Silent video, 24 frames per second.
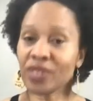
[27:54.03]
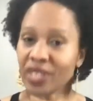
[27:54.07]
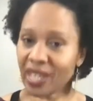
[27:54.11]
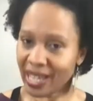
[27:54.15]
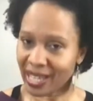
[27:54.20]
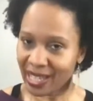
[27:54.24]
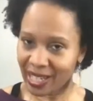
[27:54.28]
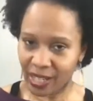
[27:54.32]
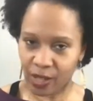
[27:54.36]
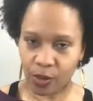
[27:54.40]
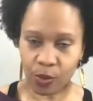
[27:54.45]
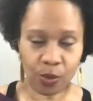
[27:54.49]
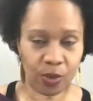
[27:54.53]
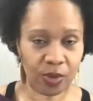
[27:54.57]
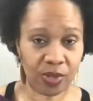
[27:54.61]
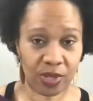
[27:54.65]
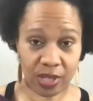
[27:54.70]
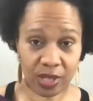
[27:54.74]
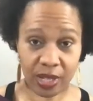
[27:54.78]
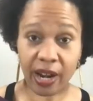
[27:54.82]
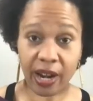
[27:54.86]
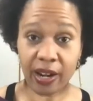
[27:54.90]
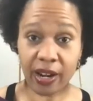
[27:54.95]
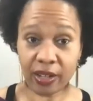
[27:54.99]
And it will
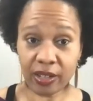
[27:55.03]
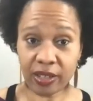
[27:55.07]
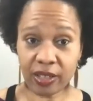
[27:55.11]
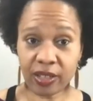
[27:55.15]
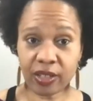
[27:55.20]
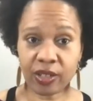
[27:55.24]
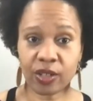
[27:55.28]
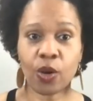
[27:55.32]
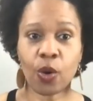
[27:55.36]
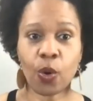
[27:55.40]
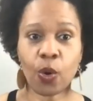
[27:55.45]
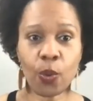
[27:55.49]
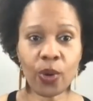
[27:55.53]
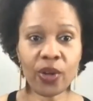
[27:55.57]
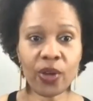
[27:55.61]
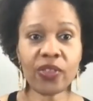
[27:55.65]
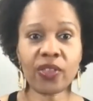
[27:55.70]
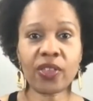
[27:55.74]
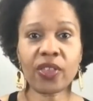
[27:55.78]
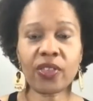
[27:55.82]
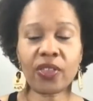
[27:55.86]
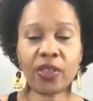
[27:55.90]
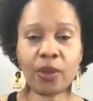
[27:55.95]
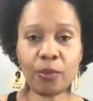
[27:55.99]
start
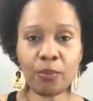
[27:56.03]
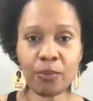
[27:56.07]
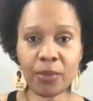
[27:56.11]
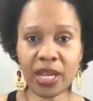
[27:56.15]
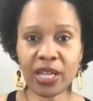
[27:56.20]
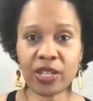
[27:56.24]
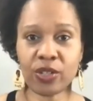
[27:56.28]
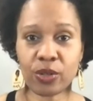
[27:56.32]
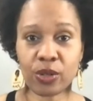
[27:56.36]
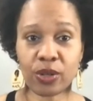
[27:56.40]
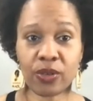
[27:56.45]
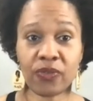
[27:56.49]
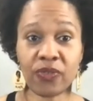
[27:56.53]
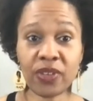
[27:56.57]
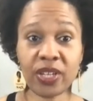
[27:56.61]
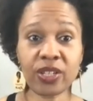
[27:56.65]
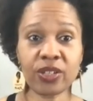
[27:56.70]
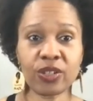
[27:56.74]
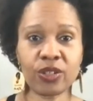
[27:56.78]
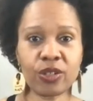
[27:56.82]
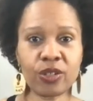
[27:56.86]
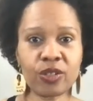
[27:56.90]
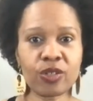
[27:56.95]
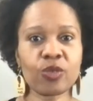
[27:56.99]
with the major
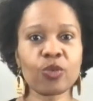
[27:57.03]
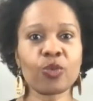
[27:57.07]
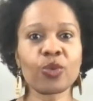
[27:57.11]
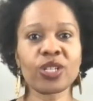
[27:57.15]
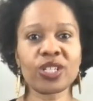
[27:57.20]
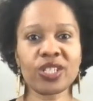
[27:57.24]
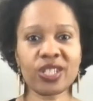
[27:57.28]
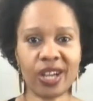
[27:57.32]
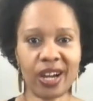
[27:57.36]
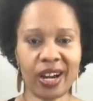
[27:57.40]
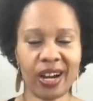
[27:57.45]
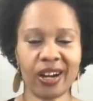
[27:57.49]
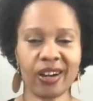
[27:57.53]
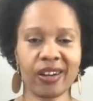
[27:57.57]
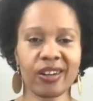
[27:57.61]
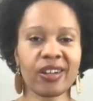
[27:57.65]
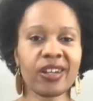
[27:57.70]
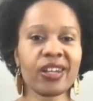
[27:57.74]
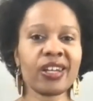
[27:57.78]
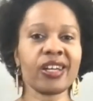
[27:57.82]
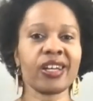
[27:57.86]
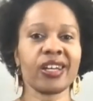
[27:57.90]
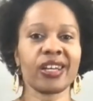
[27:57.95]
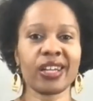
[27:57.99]
offenders, which are
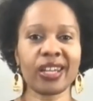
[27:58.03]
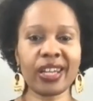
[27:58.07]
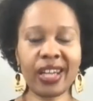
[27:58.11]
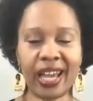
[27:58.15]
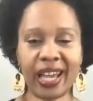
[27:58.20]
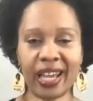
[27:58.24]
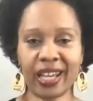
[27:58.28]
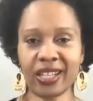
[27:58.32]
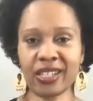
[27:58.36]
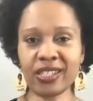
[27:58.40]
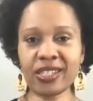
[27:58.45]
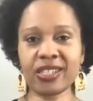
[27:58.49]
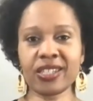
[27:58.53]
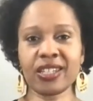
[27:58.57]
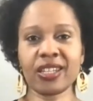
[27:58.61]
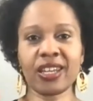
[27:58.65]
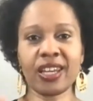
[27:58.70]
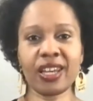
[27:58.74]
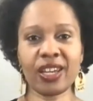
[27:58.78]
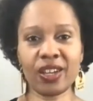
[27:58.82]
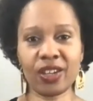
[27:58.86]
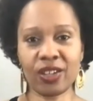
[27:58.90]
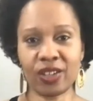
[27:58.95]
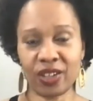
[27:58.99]
cakes
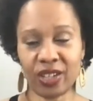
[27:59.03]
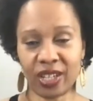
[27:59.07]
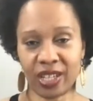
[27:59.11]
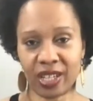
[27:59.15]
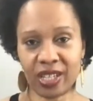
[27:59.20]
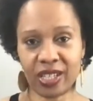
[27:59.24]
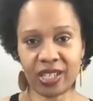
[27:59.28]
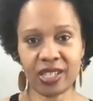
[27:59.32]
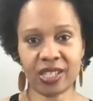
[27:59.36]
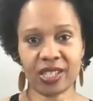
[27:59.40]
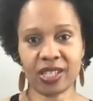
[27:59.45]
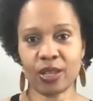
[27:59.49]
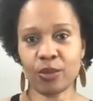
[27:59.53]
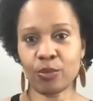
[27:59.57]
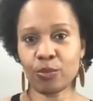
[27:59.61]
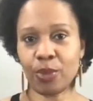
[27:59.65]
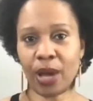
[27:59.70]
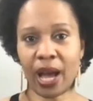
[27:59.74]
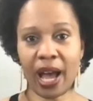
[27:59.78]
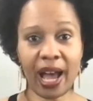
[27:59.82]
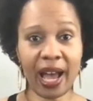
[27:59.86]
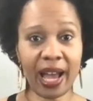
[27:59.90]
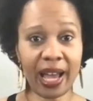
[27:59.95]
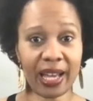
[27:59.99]
and cookies and
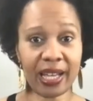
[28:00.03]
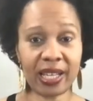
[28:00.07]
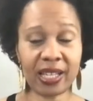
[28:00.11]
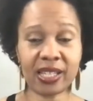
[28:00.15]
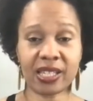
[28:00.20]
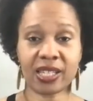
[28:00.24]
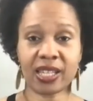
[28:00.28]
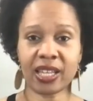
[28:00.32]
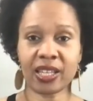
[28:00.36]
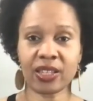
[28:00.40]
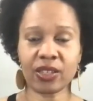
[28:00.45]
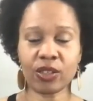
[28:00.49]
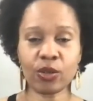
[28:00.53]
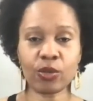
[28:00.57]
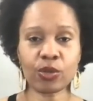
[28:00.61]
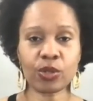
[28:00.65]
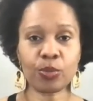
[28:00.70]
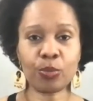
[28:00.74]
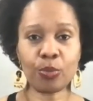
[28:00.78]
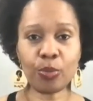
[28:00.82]
pies and those